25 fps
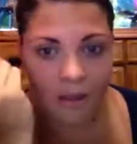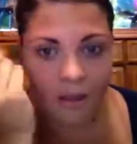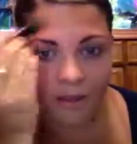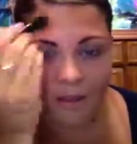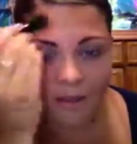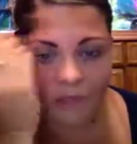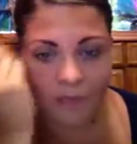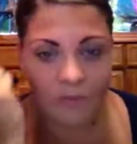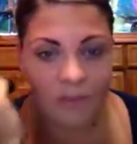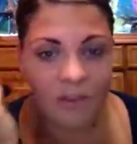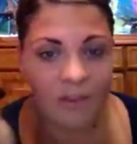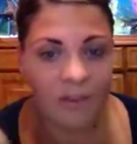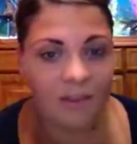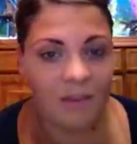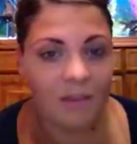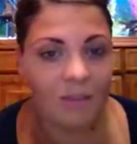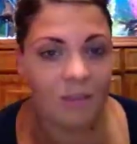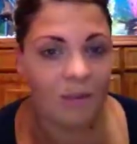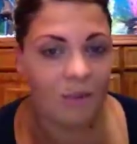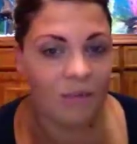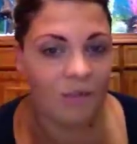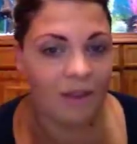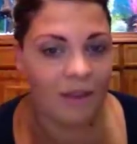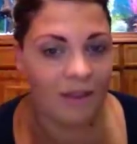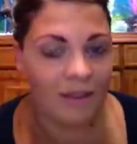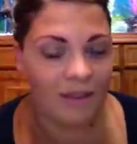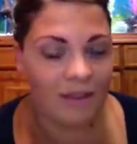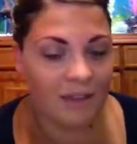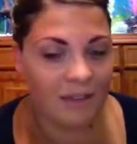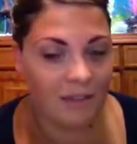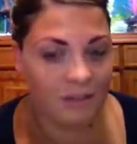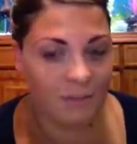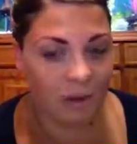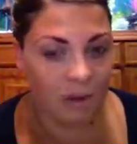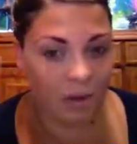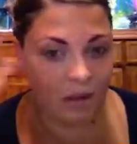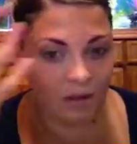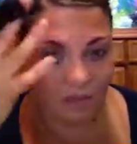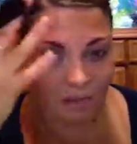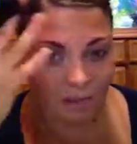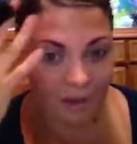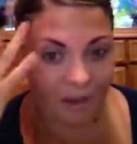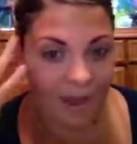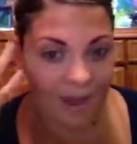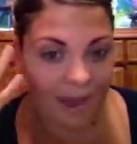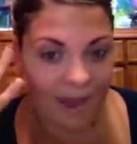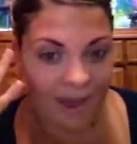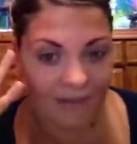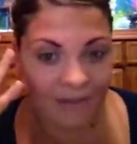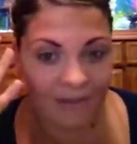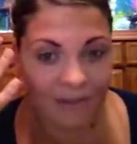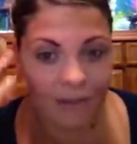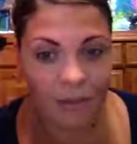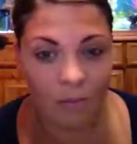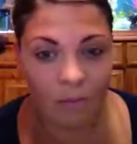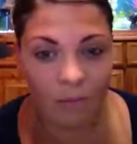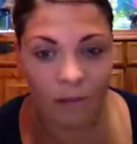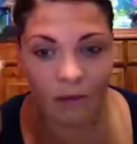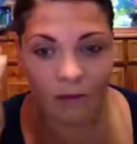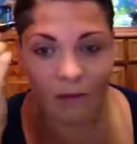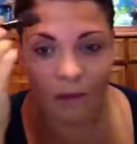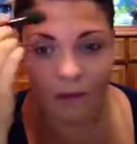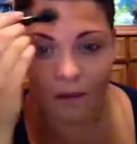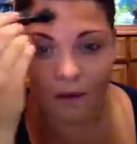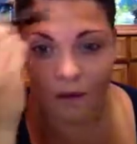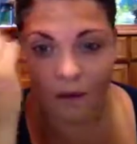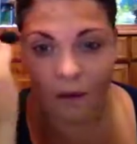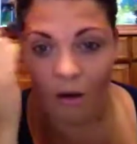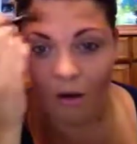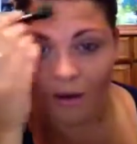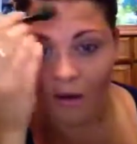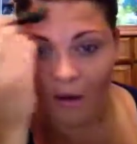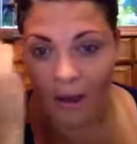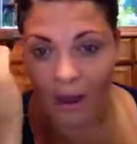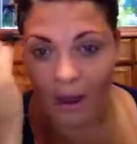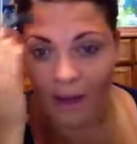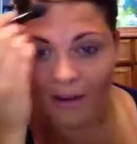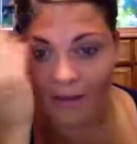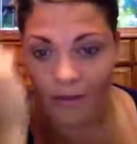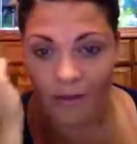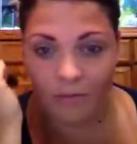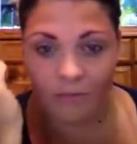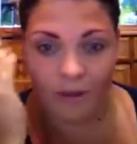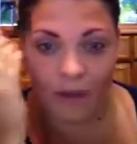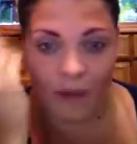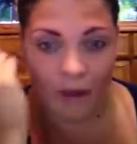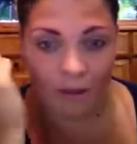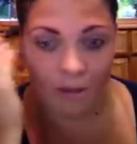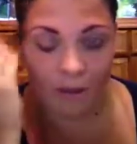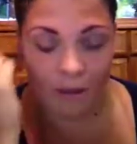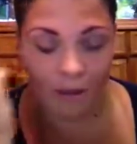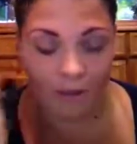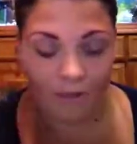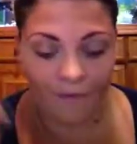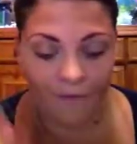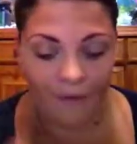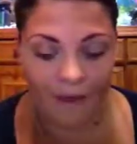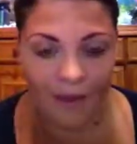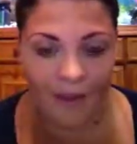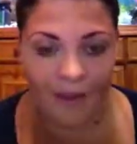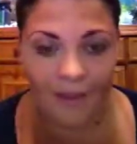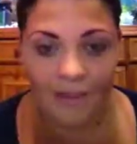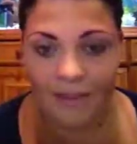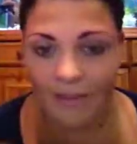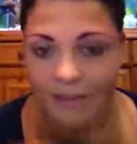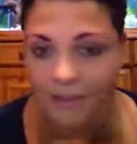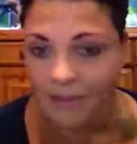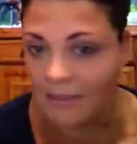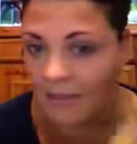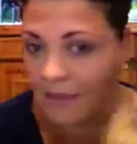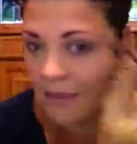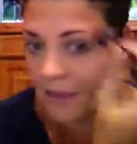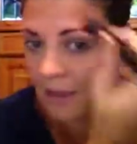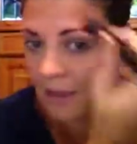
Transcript: just for the simple reason is because my hair is on and around my face.